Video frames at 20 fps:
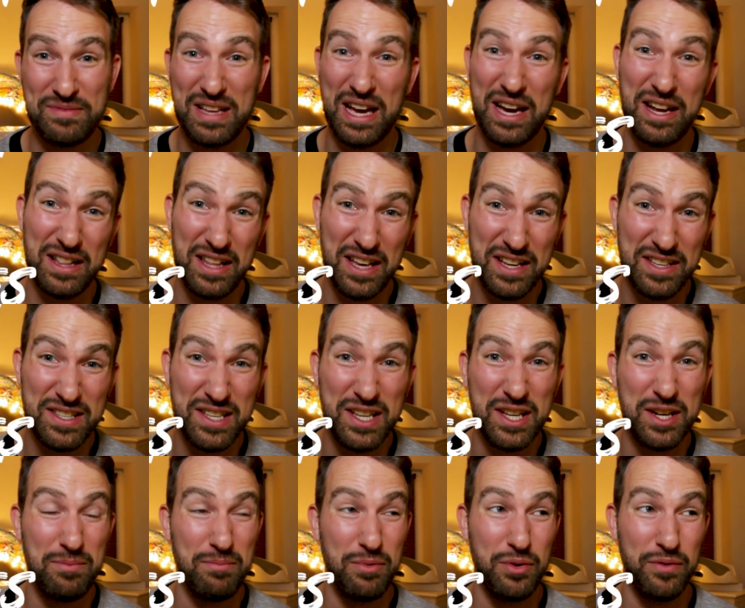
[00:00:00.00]
Kinda like
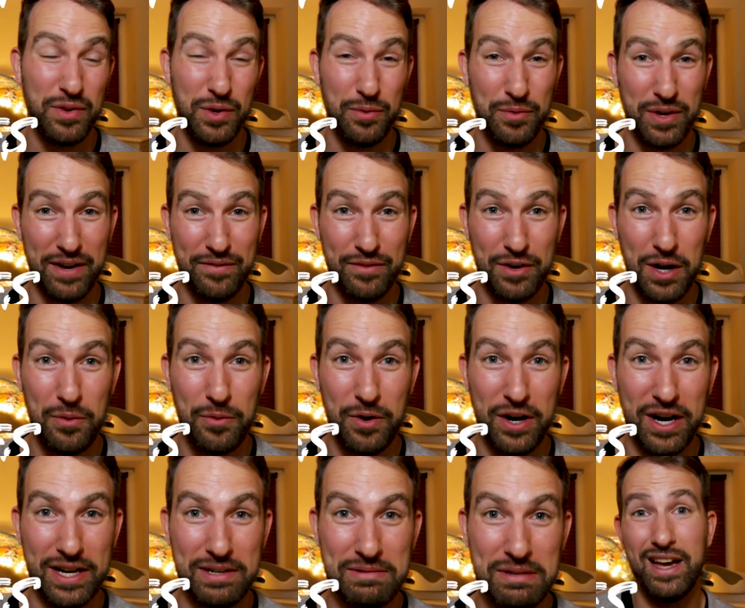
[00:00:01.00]
seeing a movie whenever I
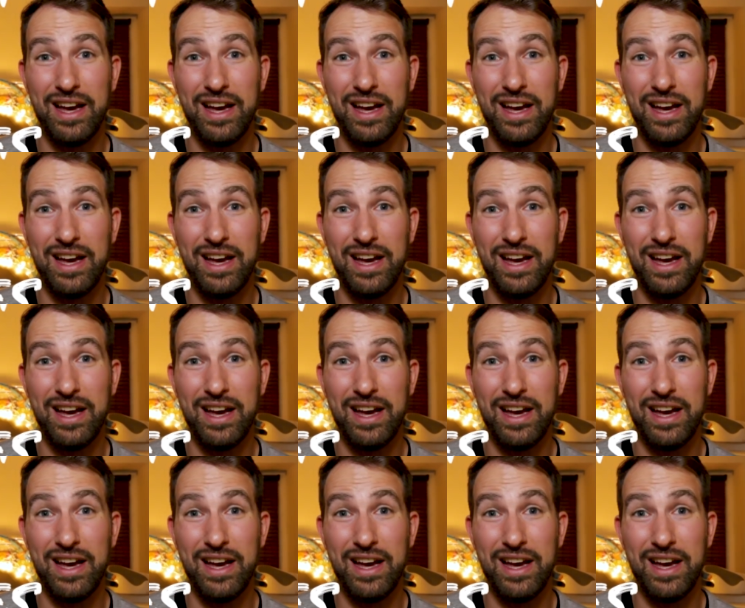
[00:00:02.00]
want.